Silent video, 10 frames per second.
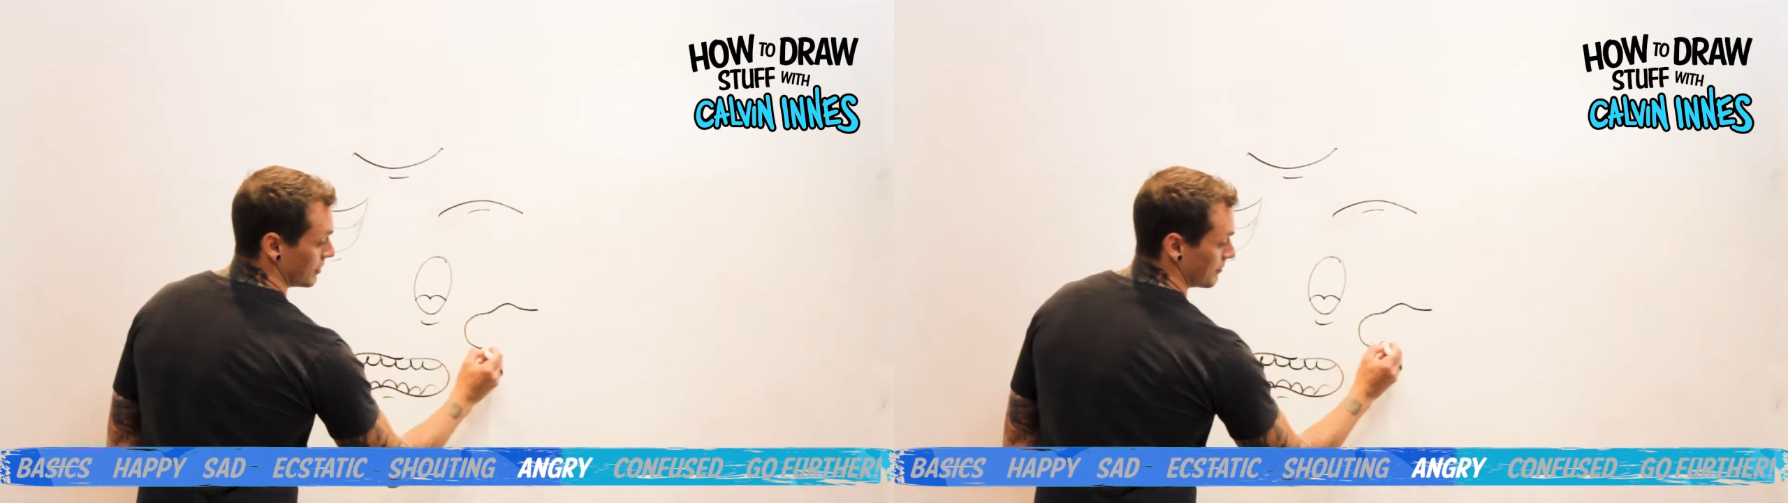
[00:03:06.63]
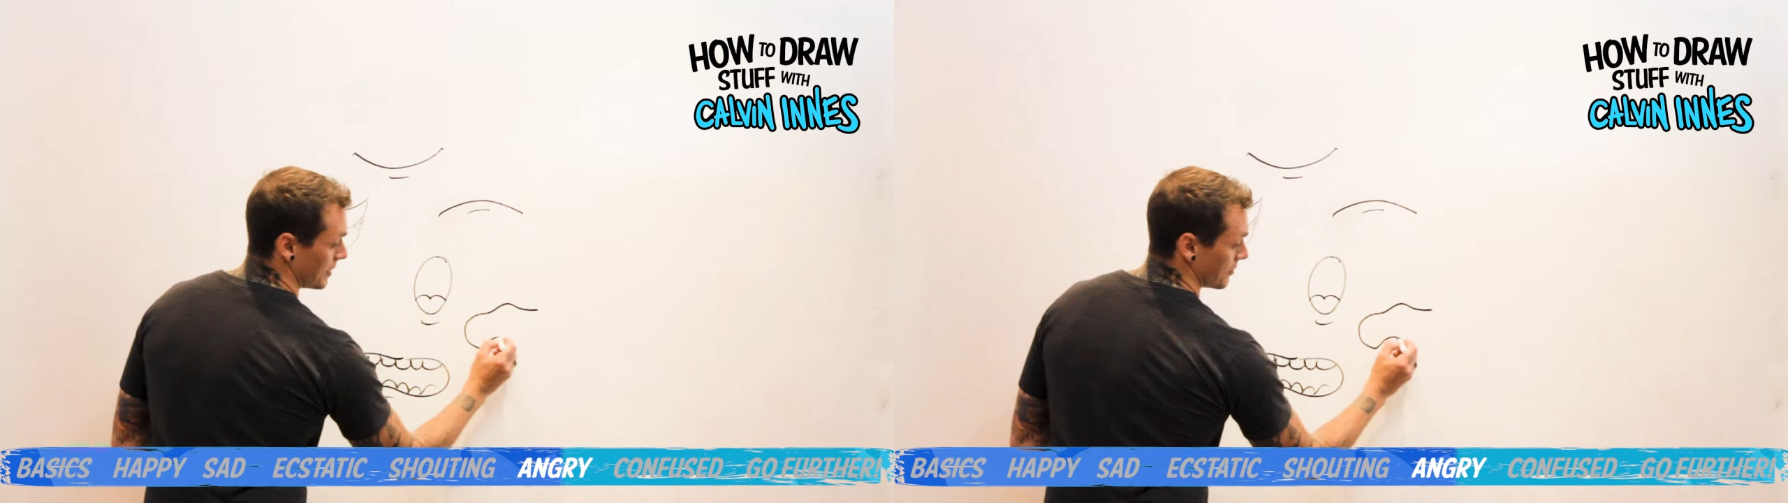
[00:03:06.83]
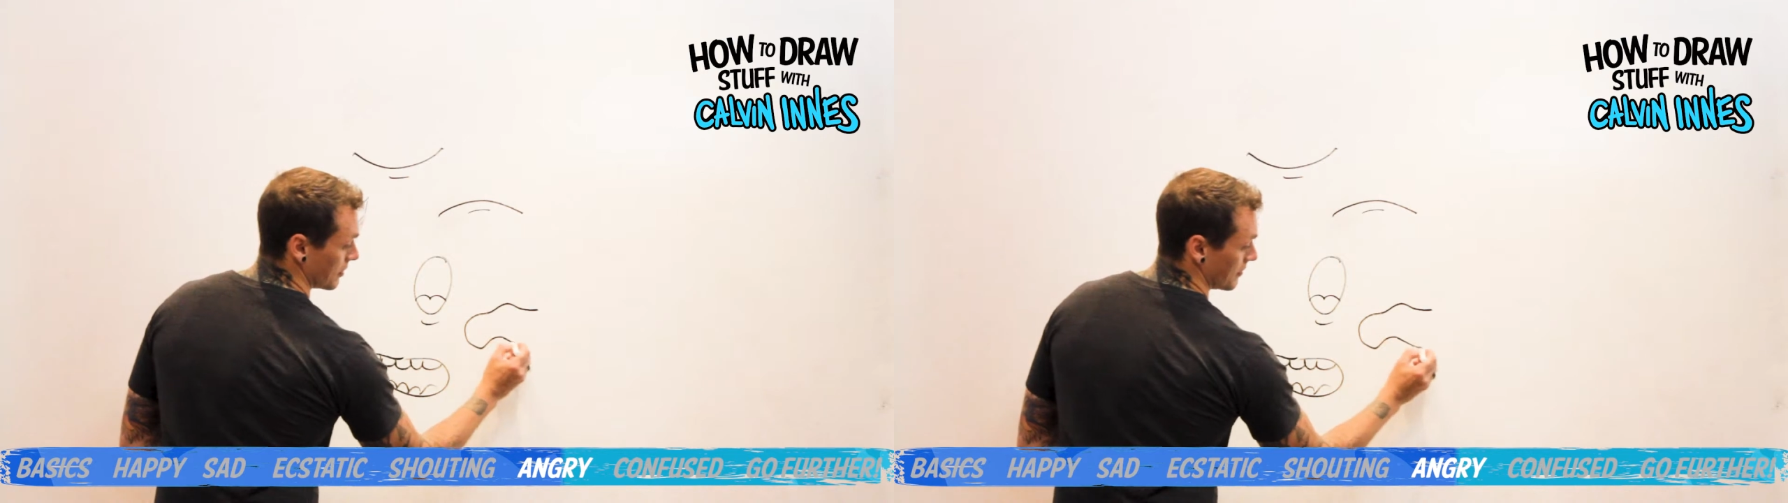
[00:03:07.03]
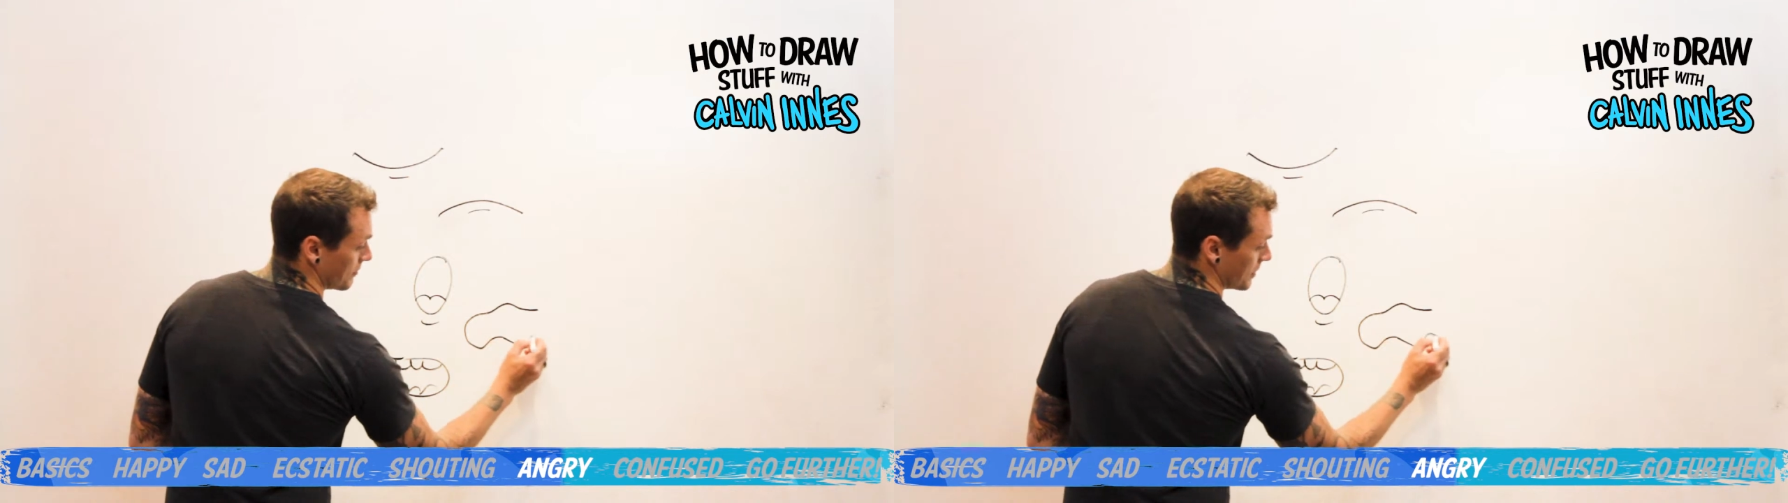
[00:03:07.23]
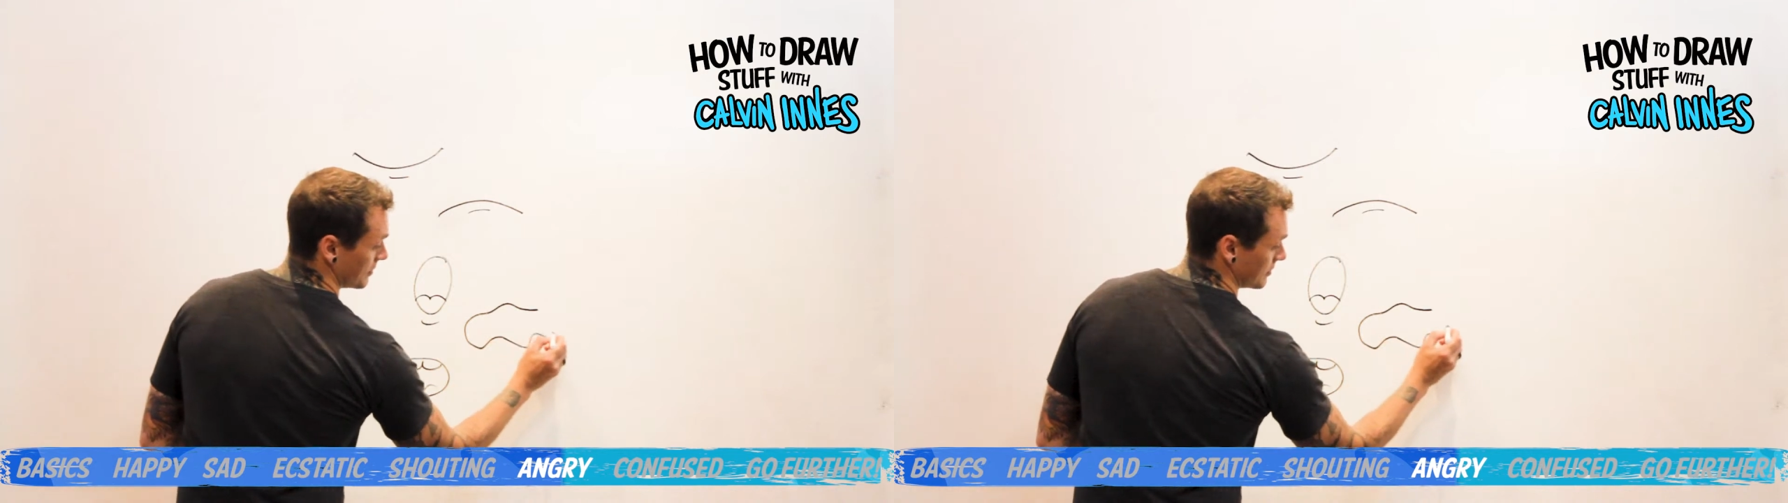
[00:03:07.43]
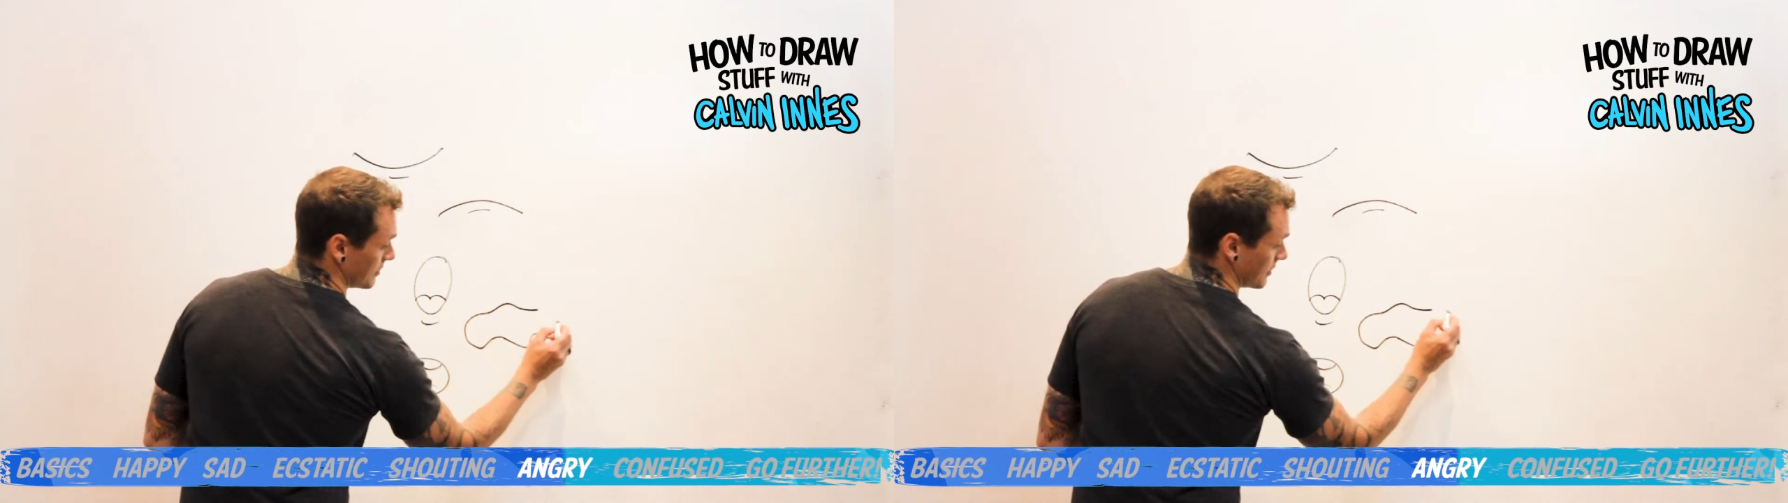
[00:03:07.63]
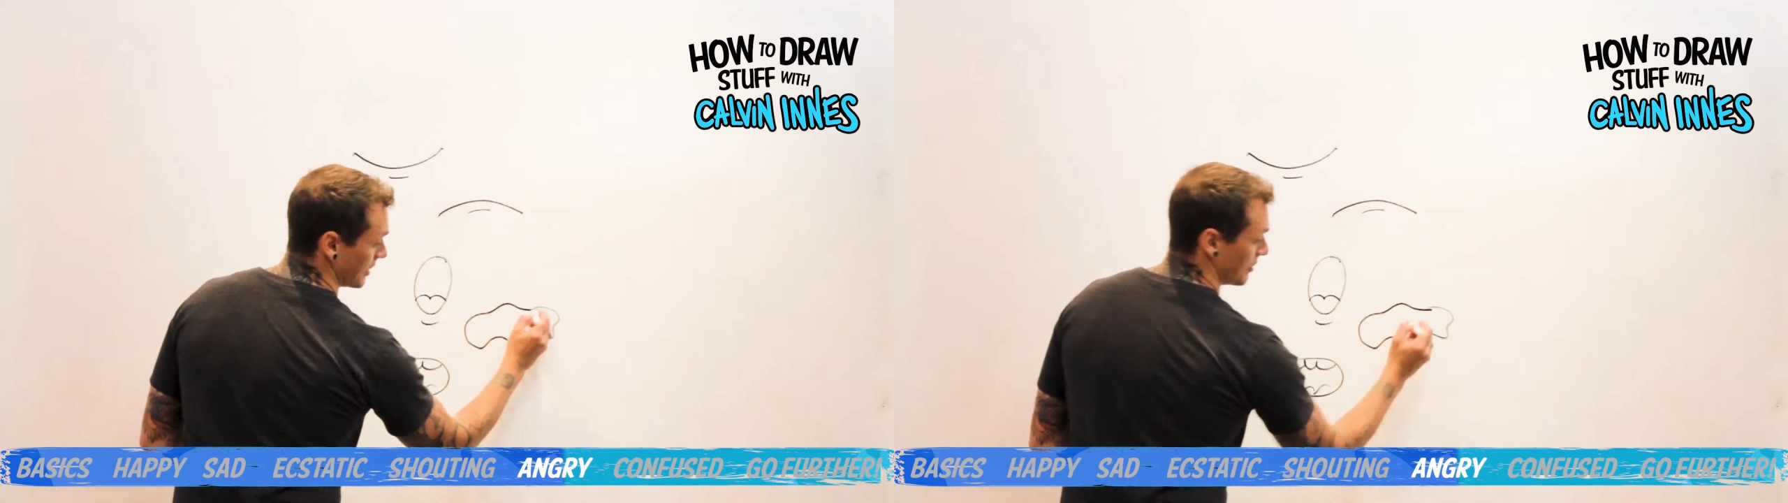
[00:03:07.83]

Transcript: mouth all over the place, get